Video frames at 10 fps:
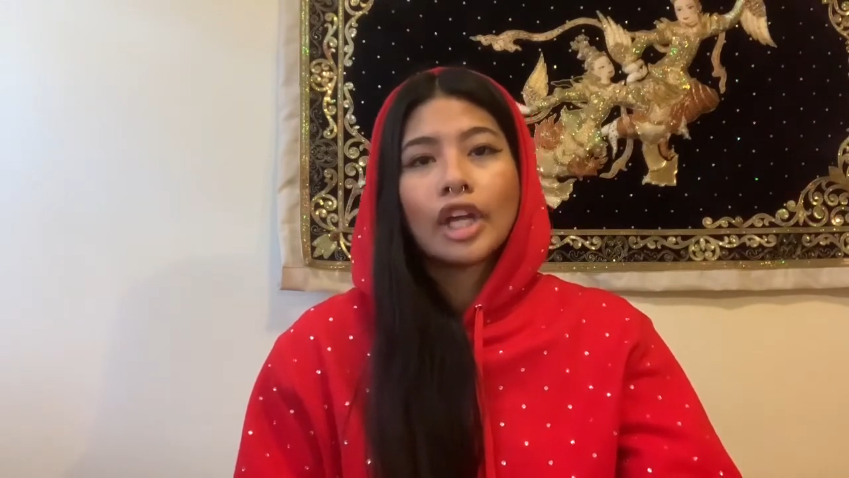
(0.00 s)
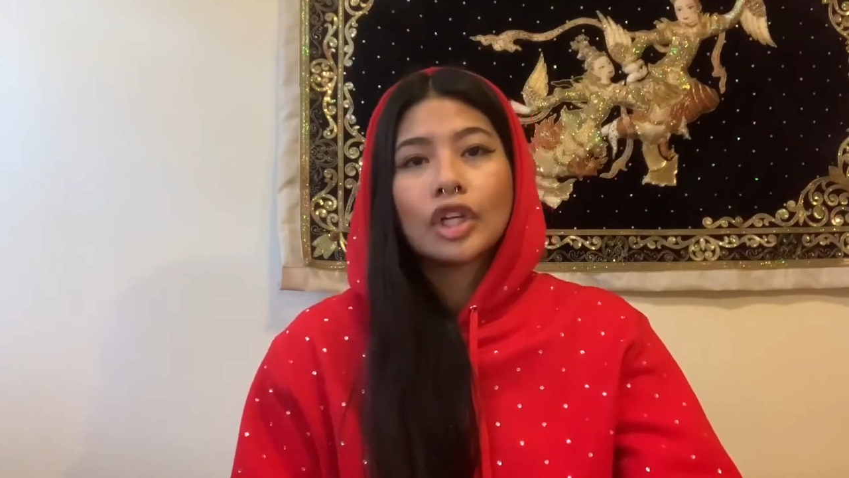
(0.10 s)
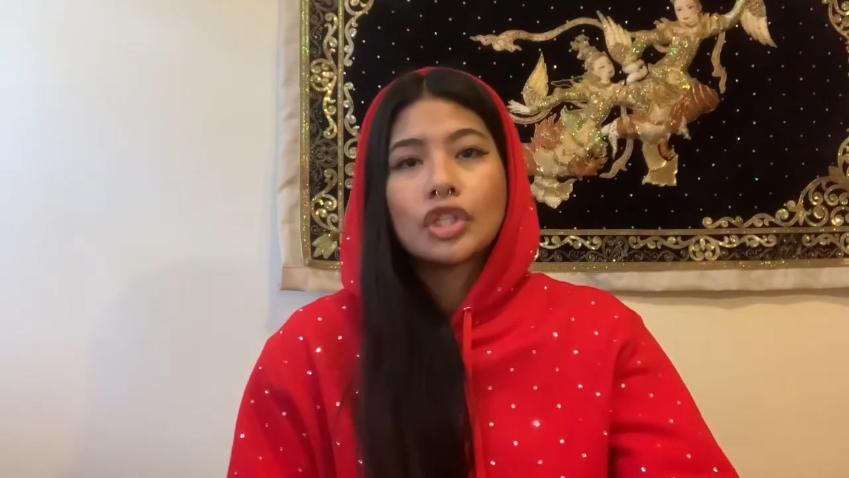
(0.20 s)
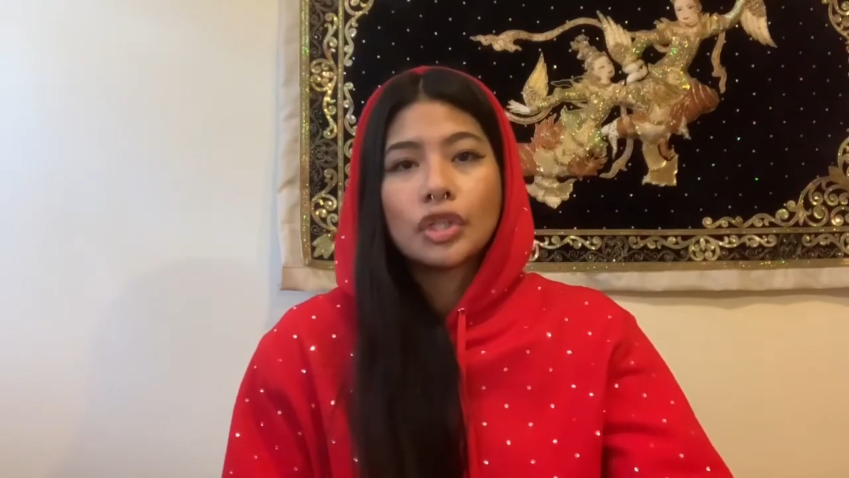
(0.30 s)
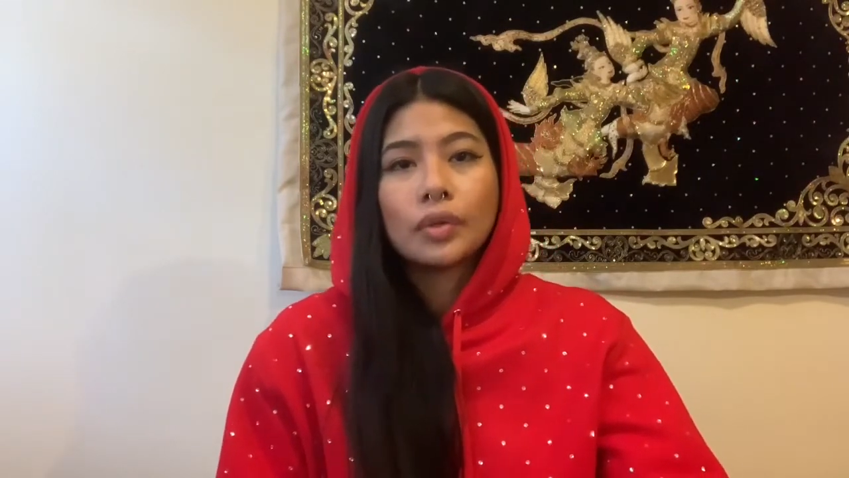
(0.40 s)

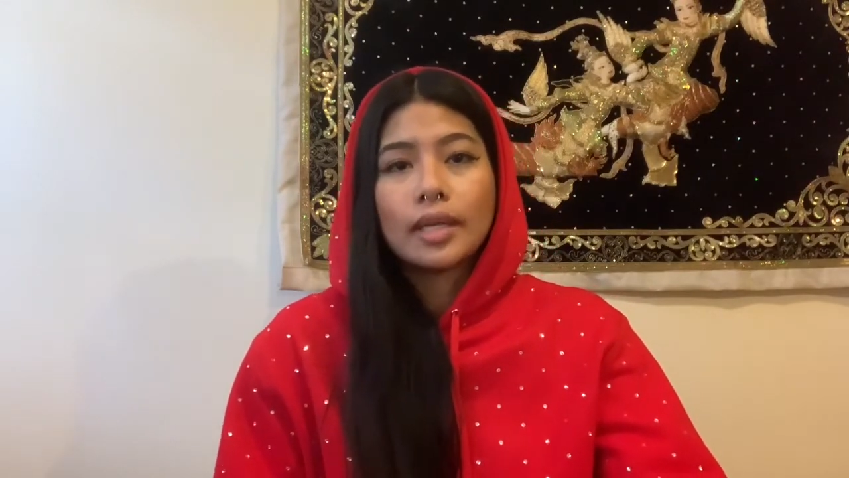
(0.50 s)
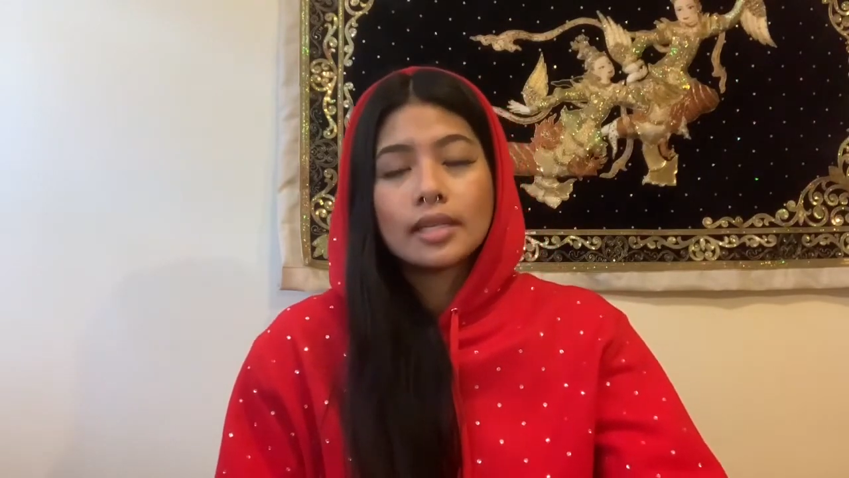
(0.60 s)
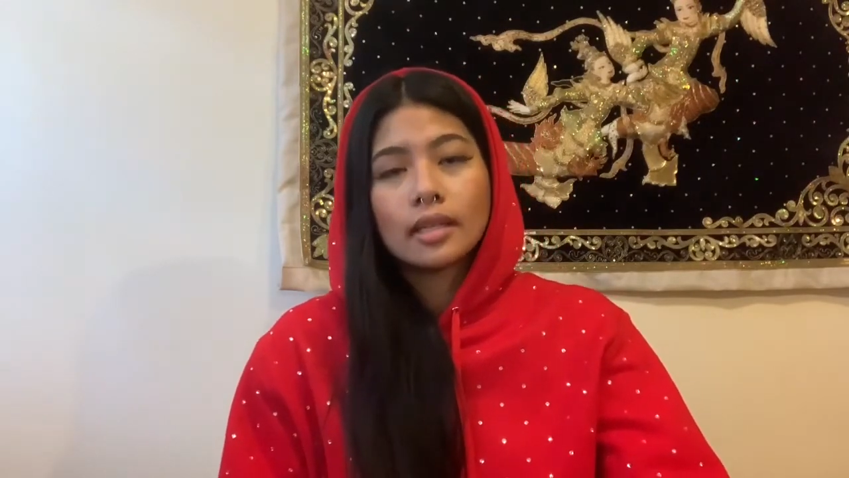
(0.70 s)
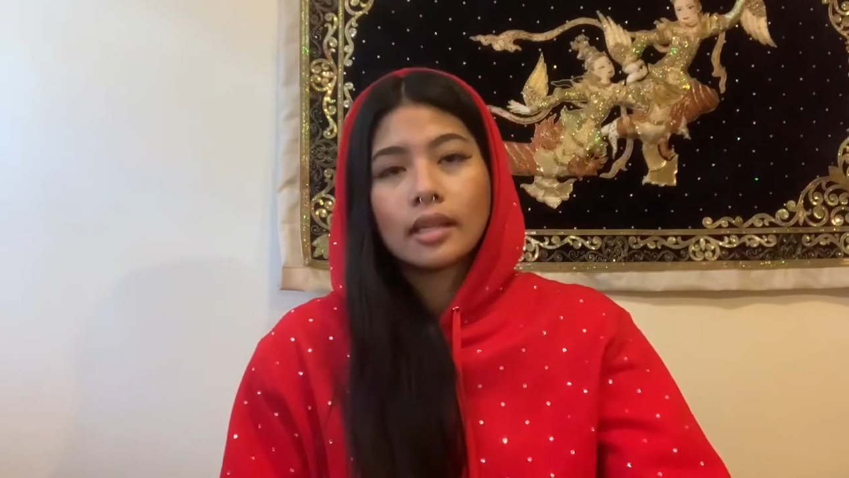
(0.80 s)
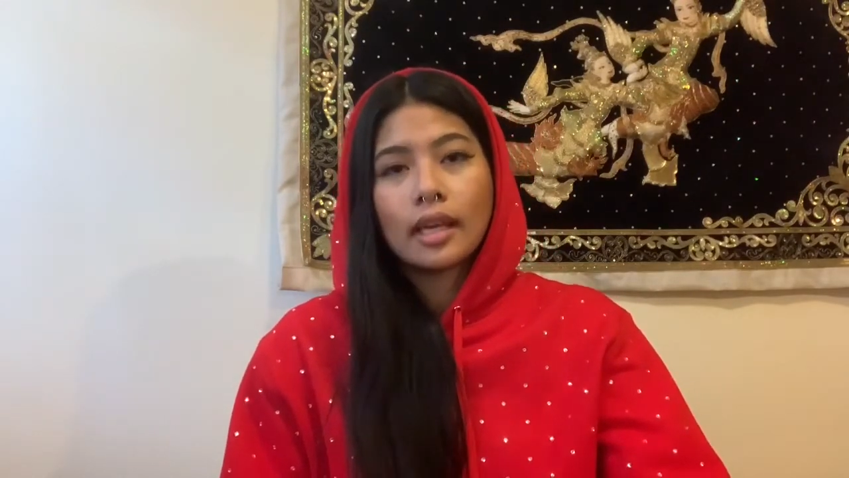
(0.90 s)
could do
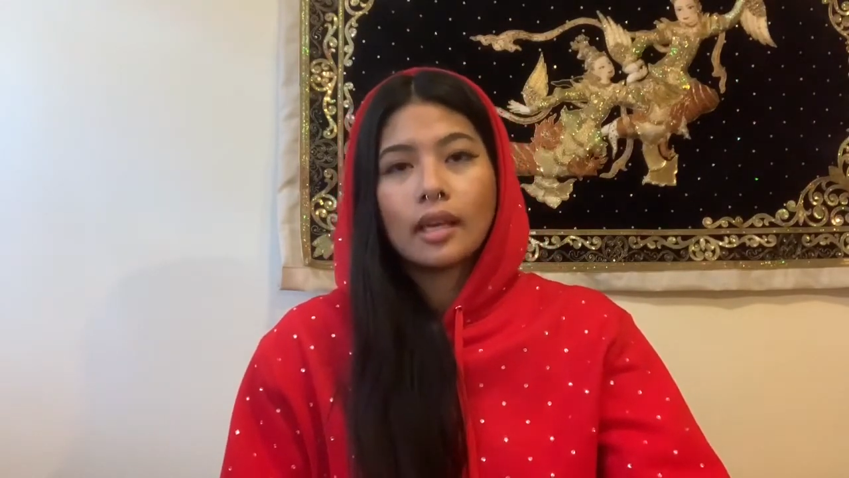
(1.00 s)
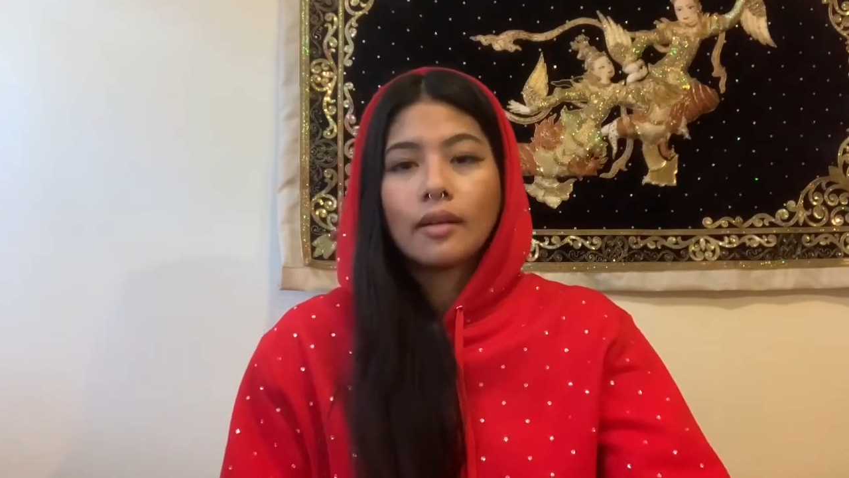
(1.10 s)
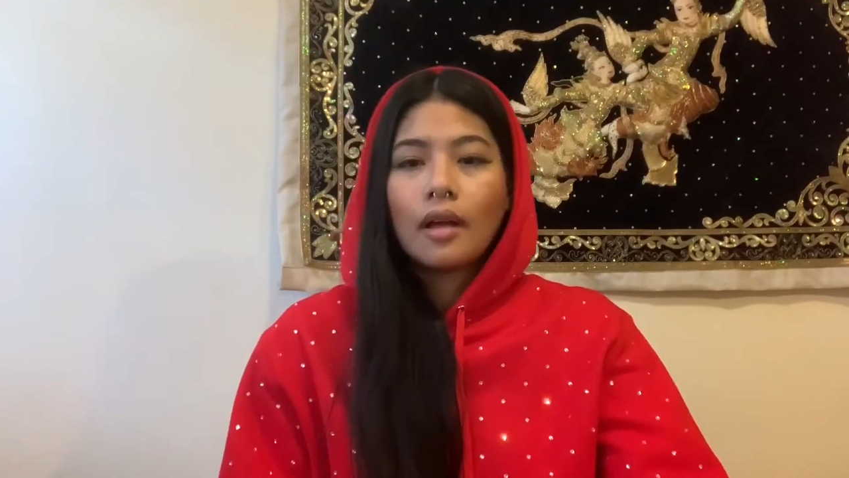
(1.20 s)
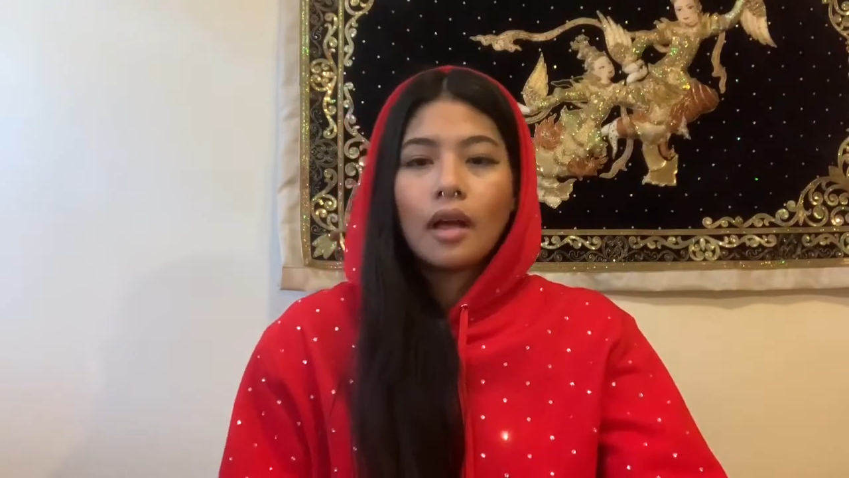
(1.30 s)
easily